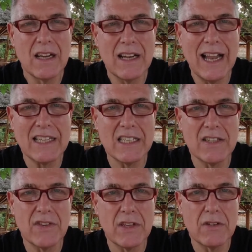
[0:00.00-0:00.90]
glasses
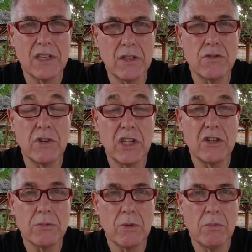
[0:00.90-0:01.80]
for you to use,
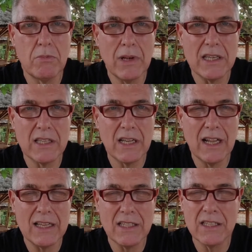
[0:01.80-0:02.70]
reusable plastic
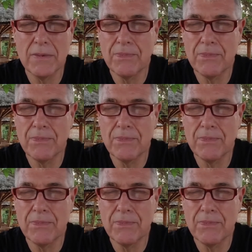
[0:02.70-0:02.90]
glasses.